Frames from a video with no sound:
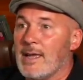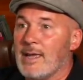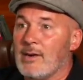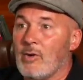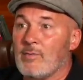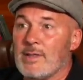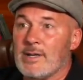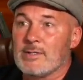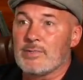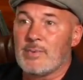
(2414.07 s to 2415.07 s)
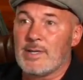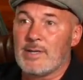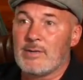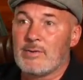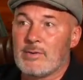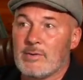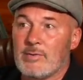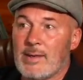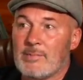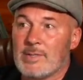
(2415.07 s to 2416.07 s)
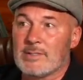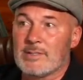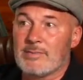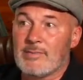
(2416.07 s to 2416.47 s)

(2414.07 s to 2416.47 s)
and over the years we grew that business,